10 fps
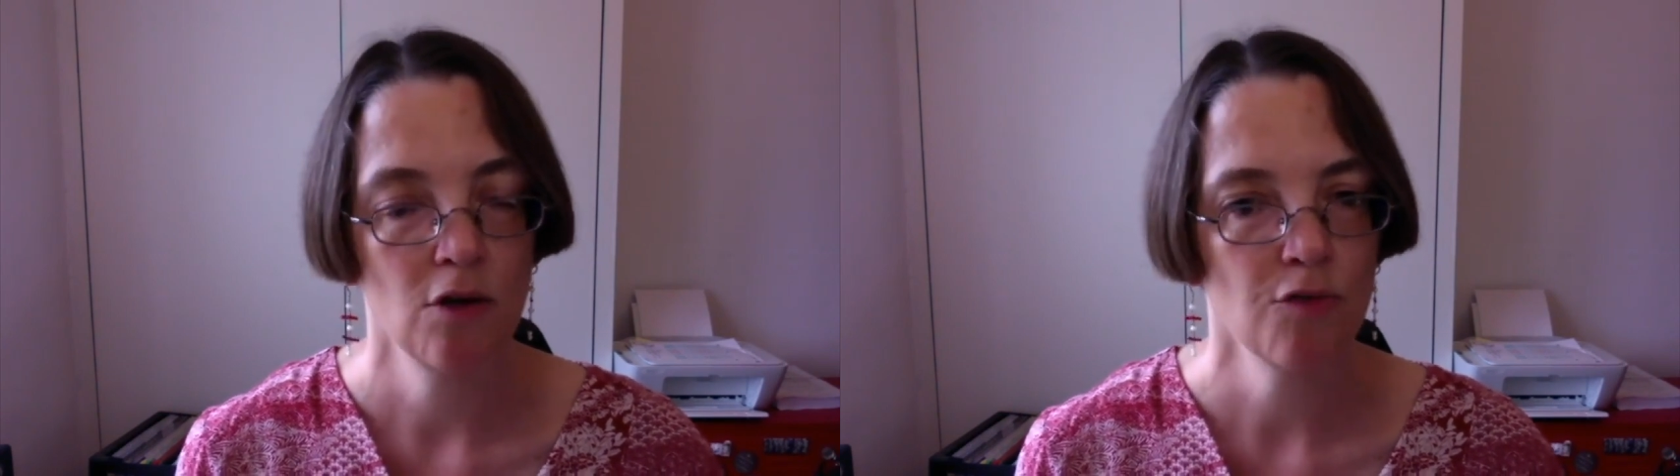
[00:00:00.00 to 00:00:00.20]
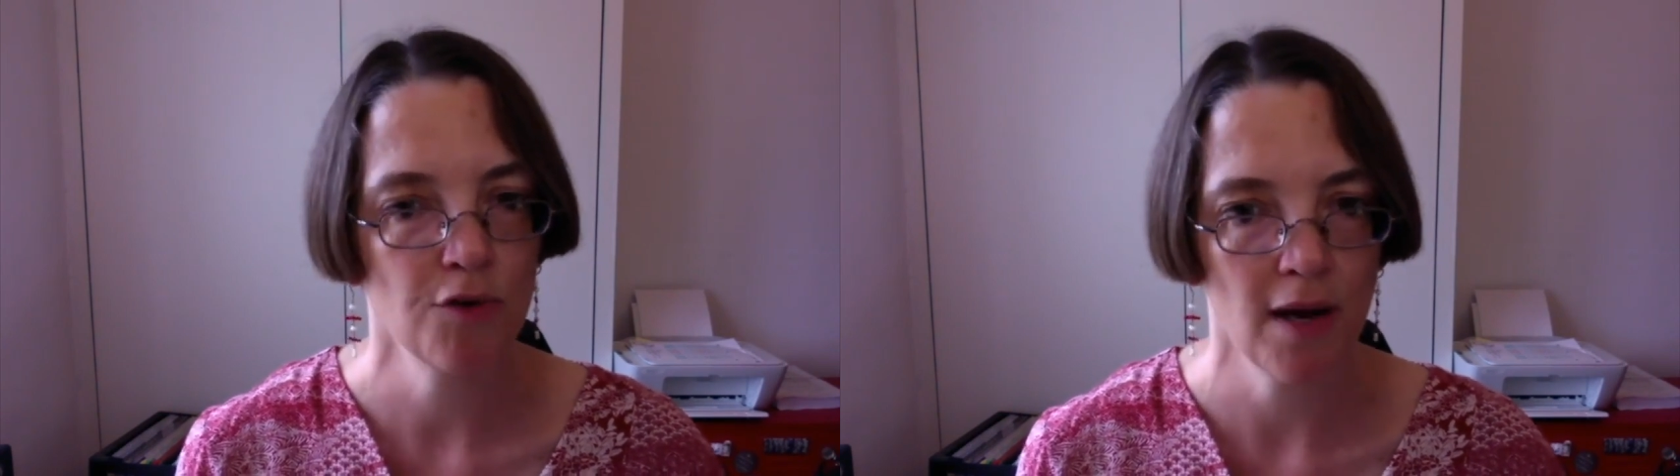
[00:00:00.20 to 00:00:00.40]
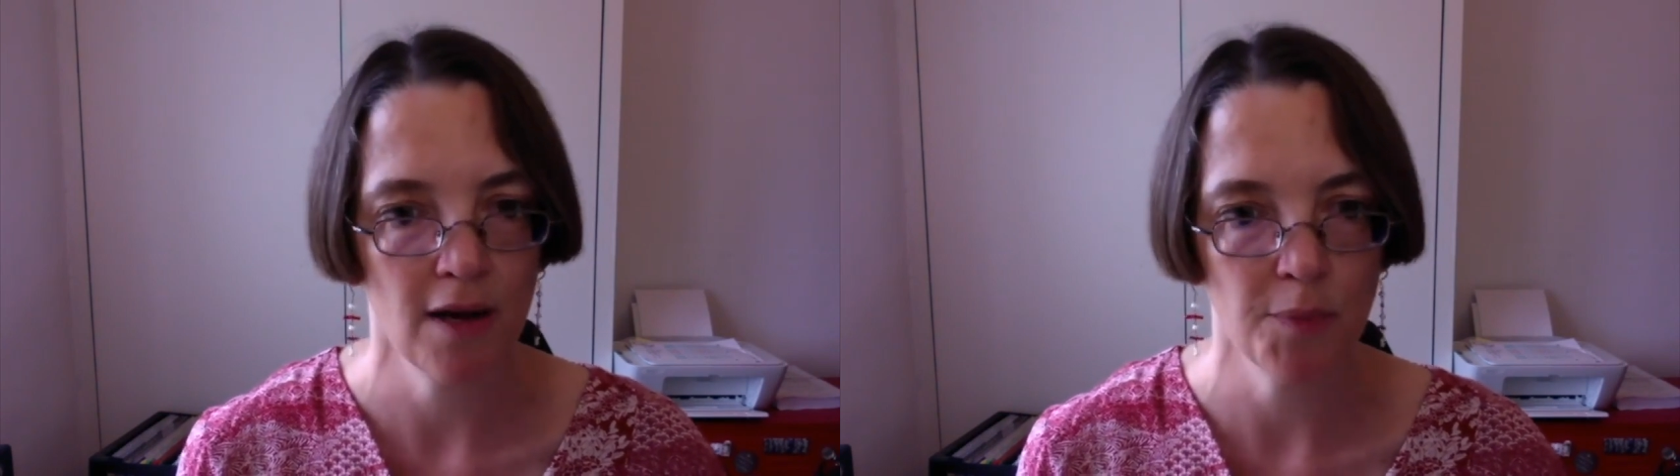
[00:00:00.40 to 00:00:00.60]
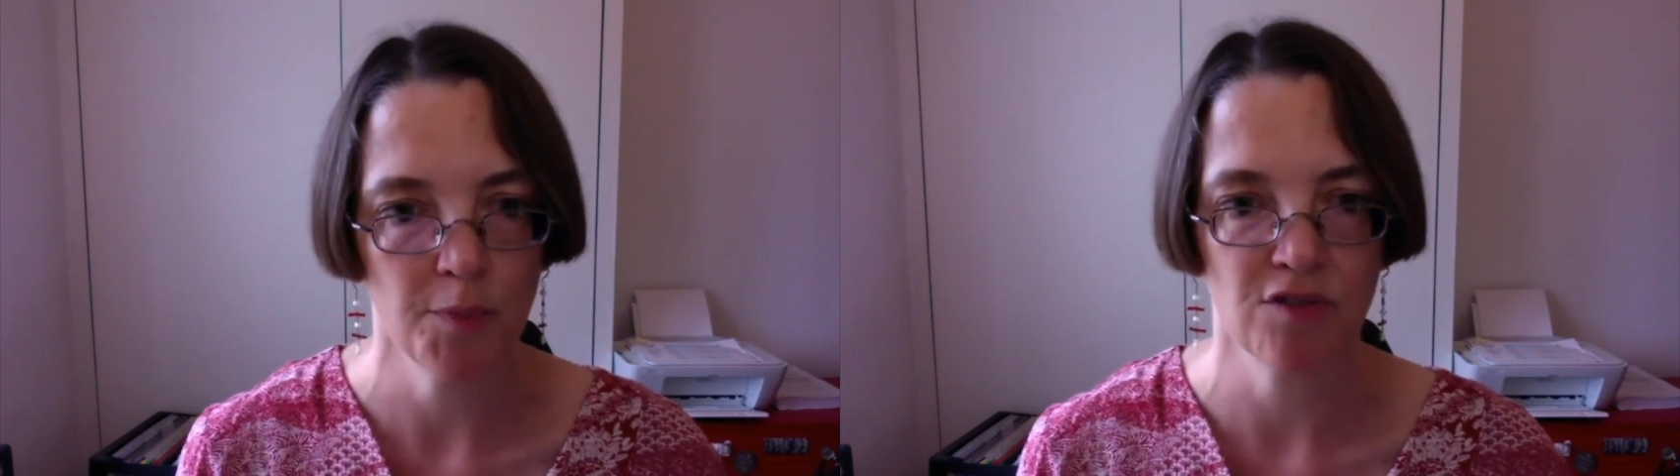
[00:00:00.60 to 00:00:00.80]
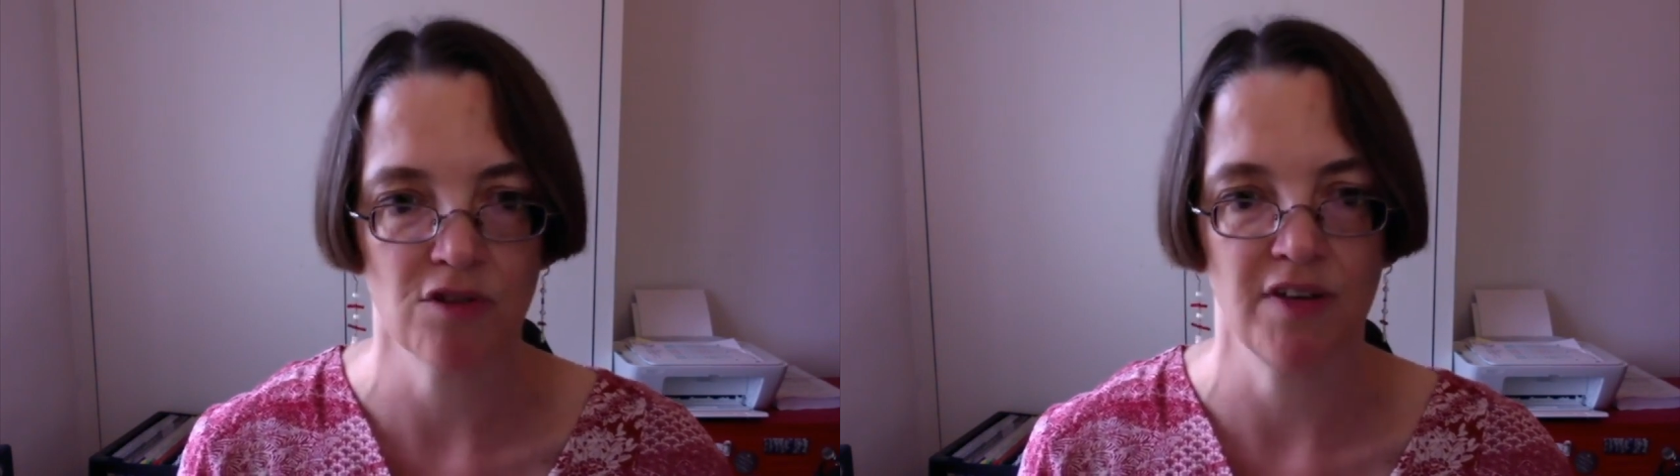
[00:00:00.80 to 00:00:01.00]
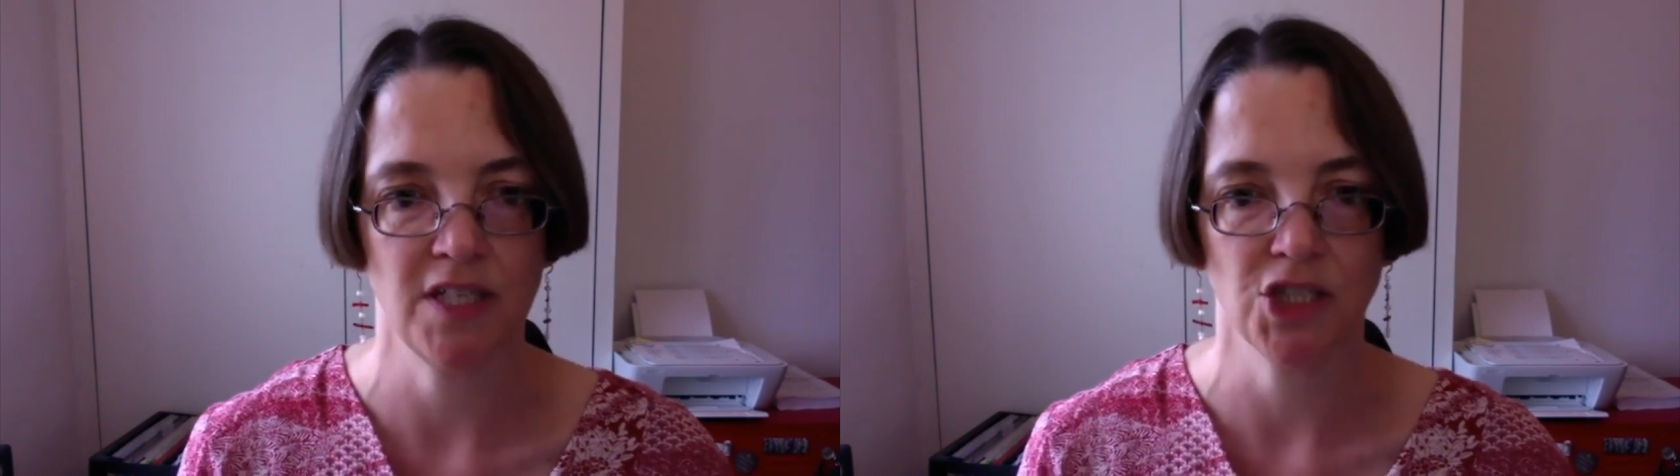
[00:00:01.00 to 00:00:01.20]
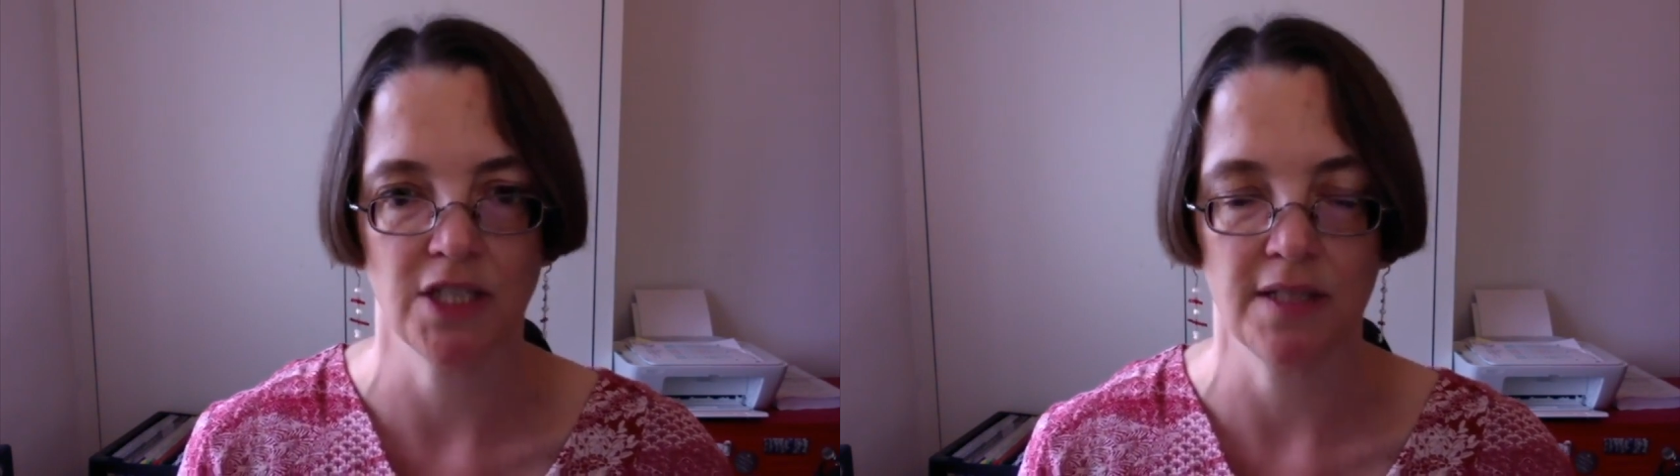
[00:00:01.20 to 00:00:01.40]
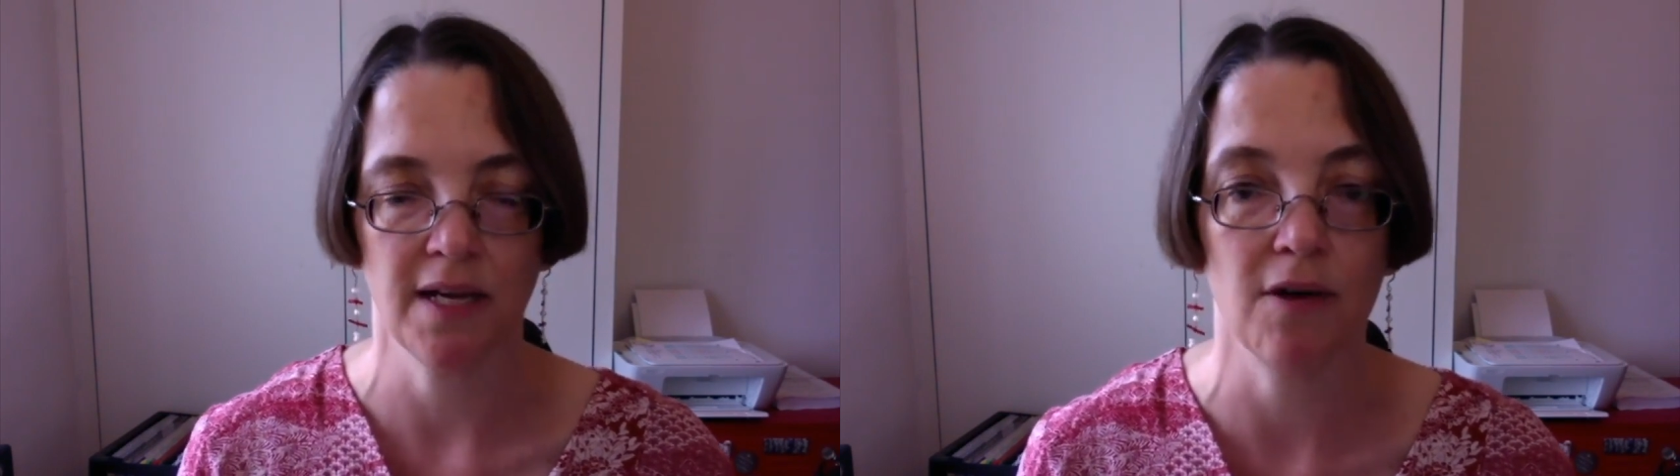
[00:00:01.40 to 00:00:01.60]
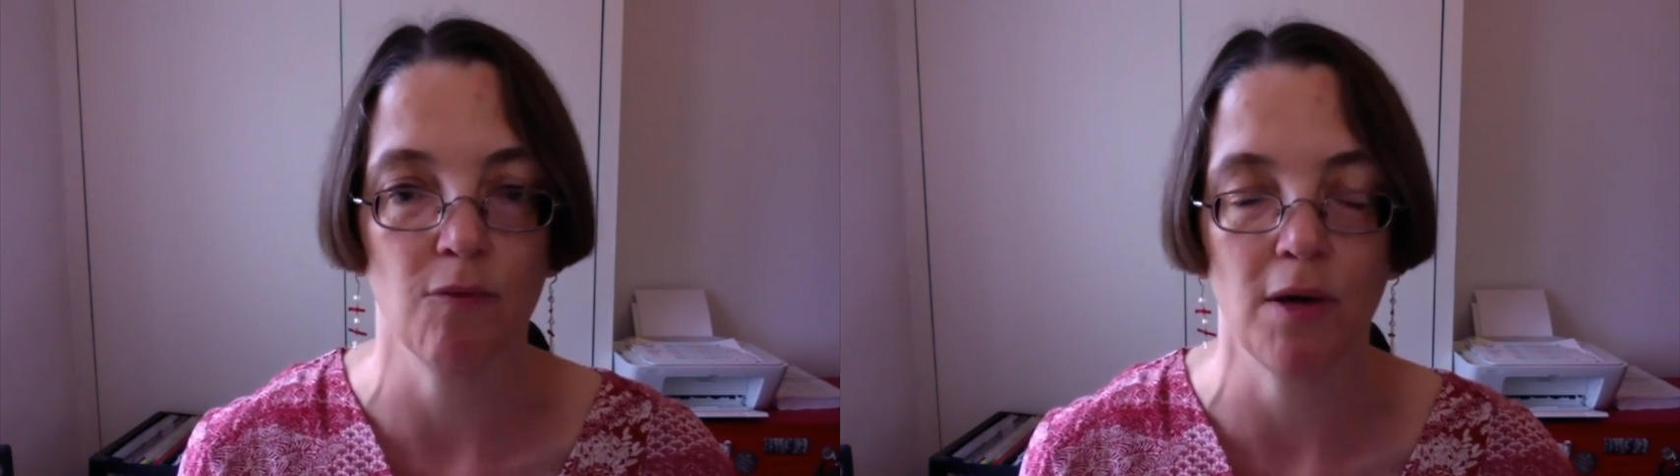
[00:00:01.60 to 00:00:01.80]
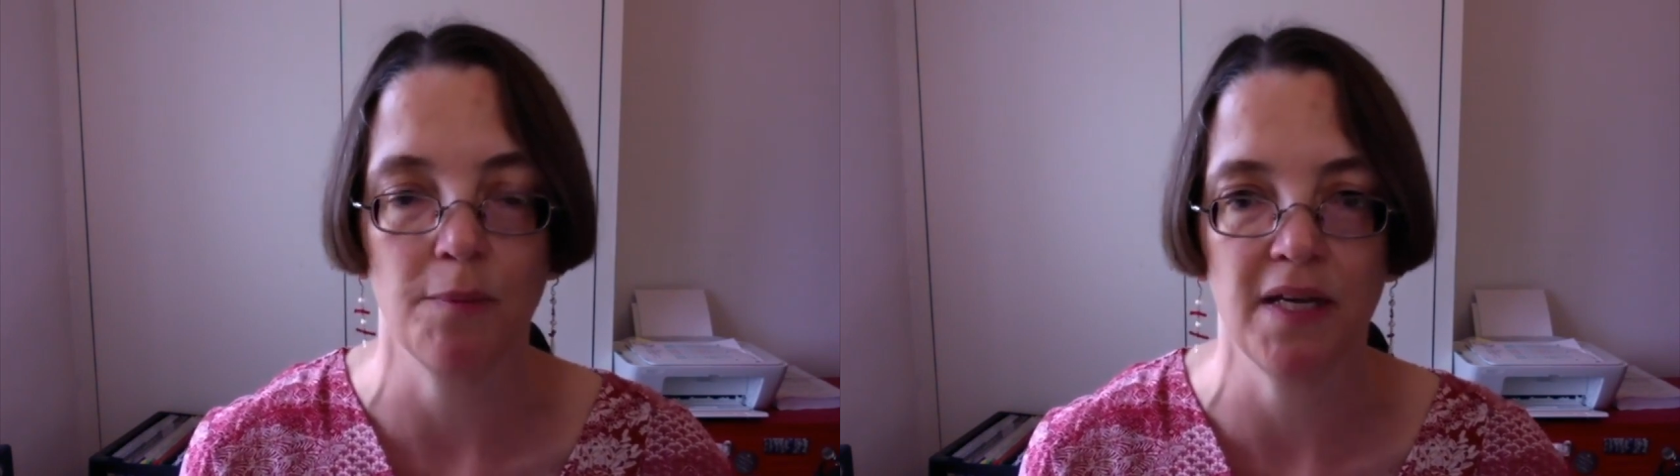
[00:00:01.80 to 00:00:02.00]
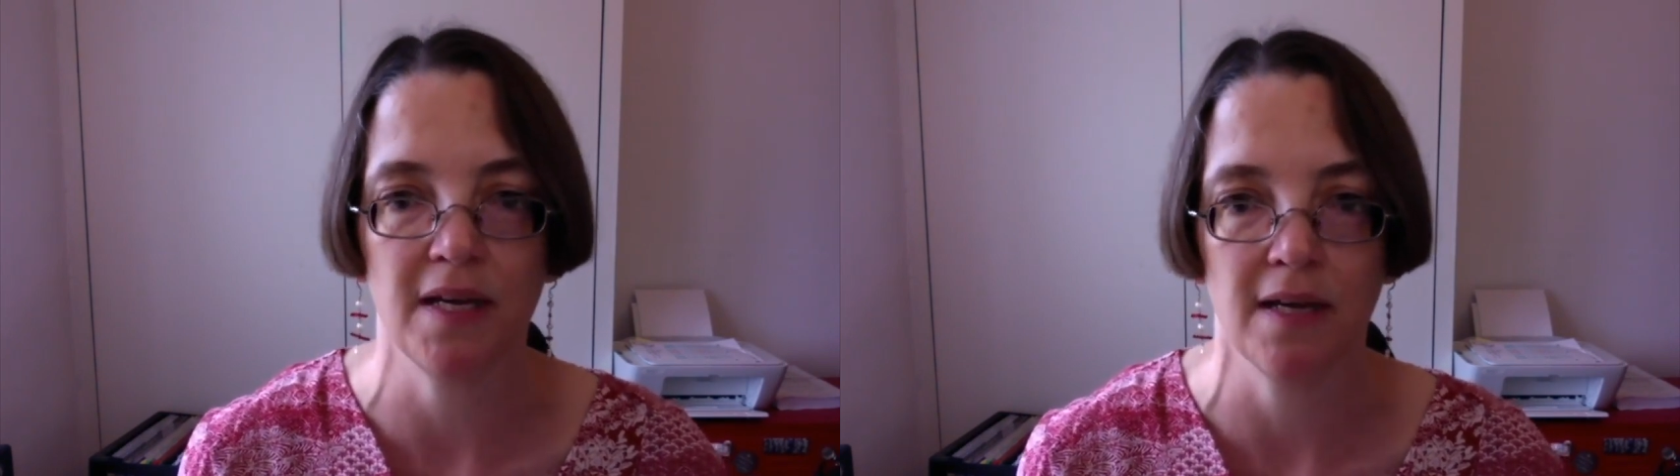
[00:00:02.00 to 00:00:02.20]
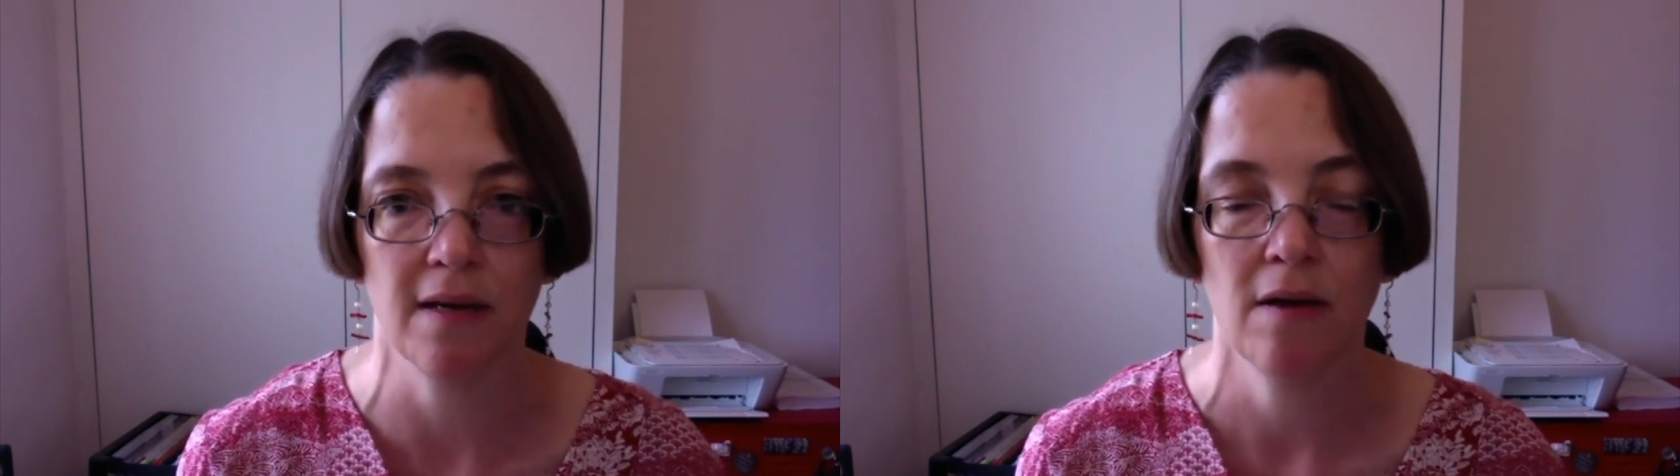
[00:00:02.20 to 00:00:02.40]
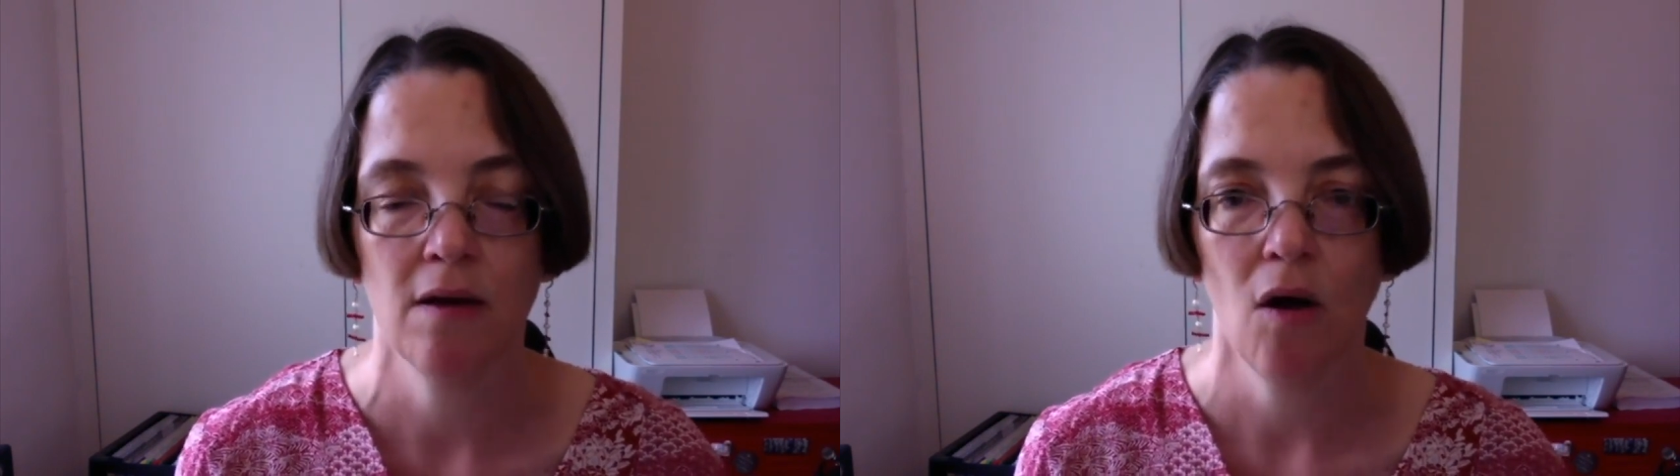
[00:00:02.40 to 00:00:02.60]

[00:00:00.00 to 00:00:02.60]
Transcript: for health preservation and well-being